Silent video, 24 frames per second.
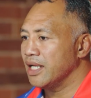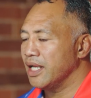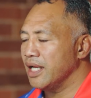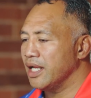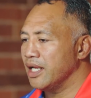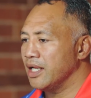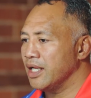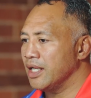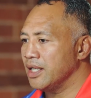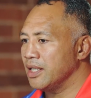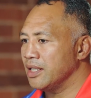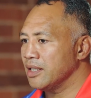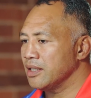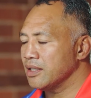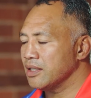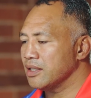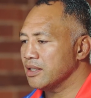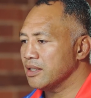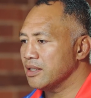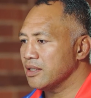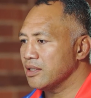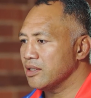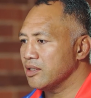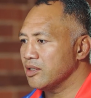
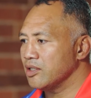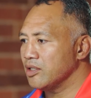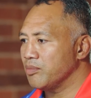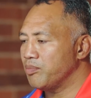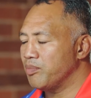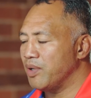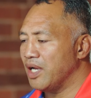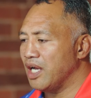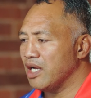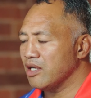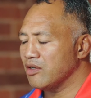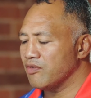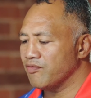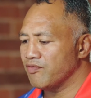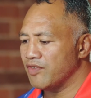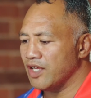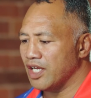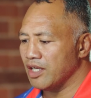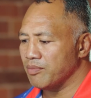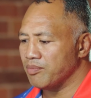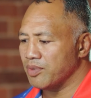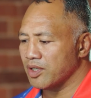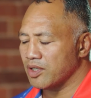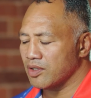And the part of
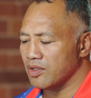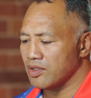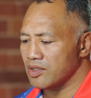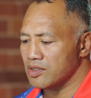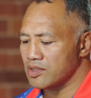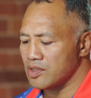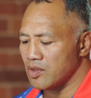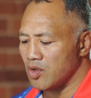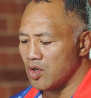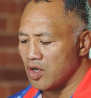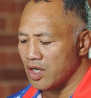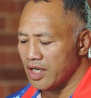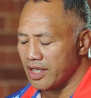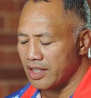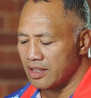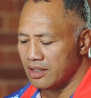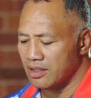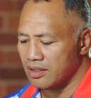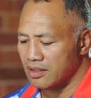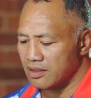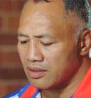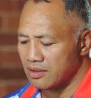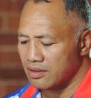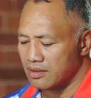that, because
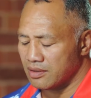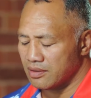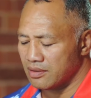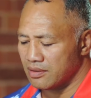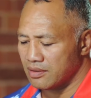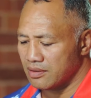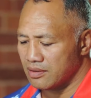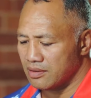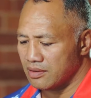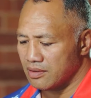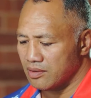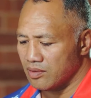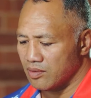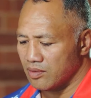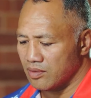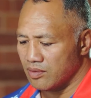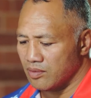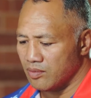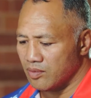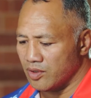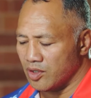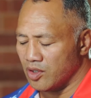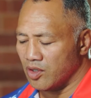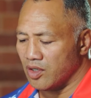I...
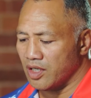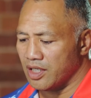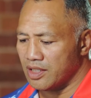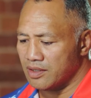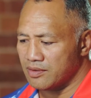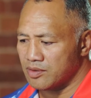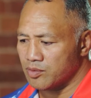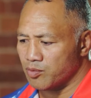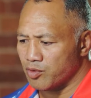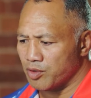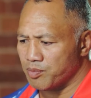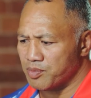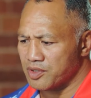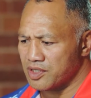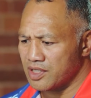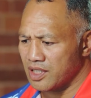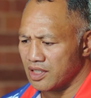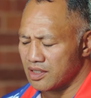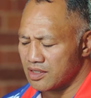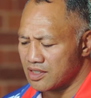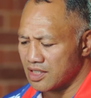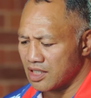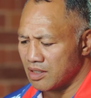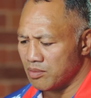when I
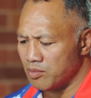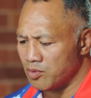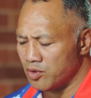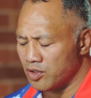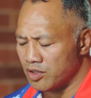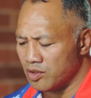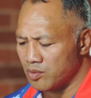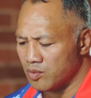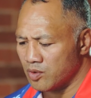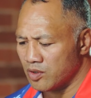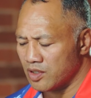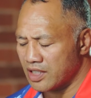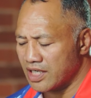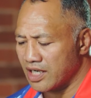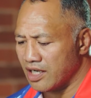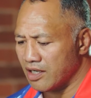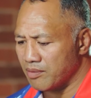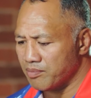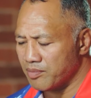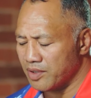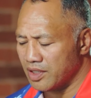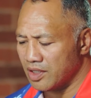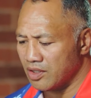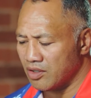represent Samoa in the World
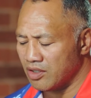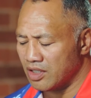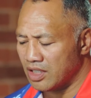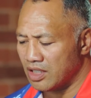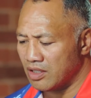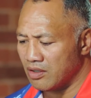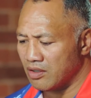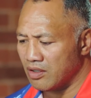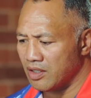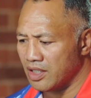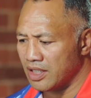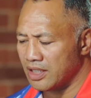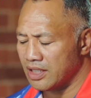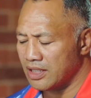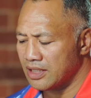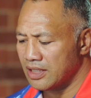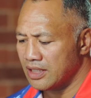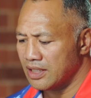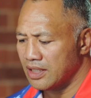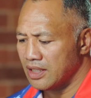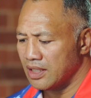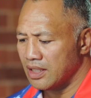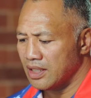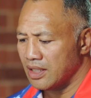Cup in 99,
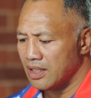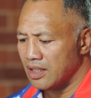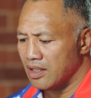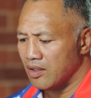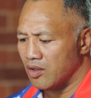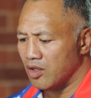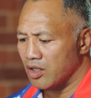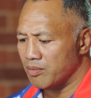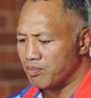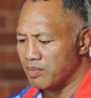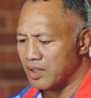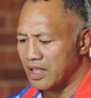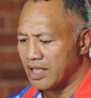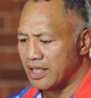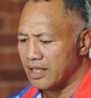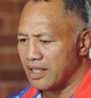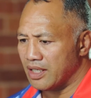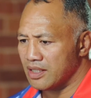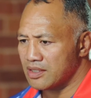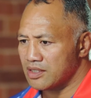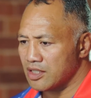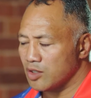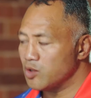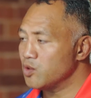I
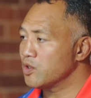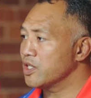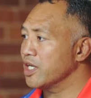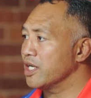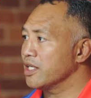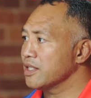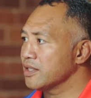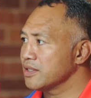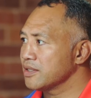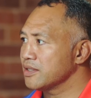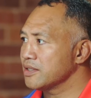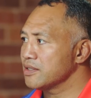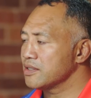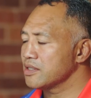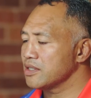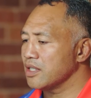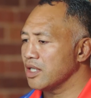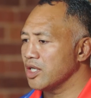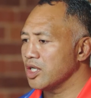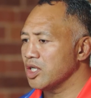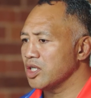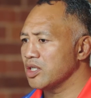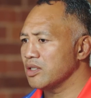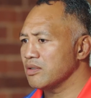play as a hooker.
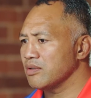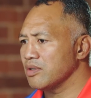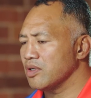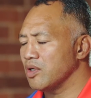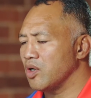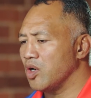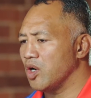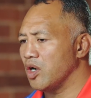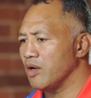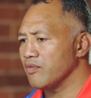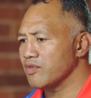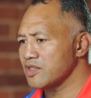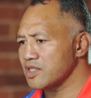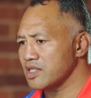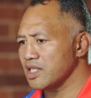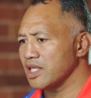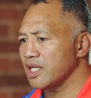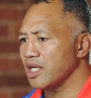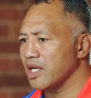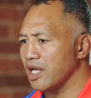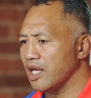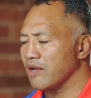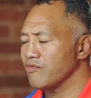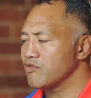So
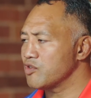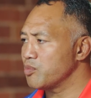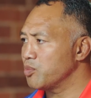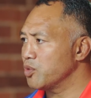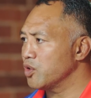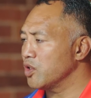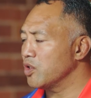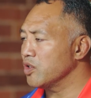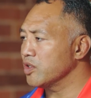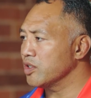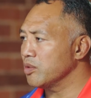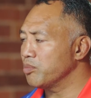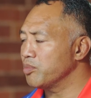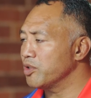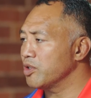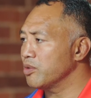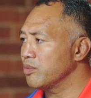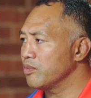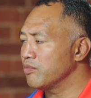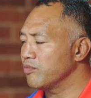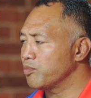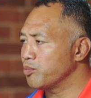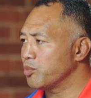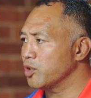obviously I have to put on a bit
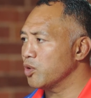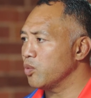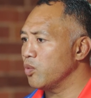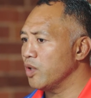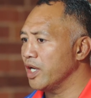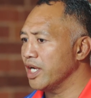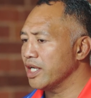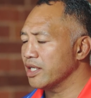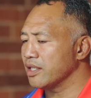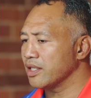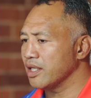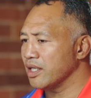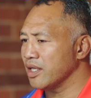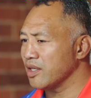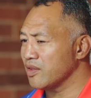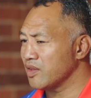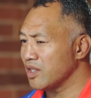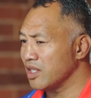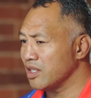of weight. And yep.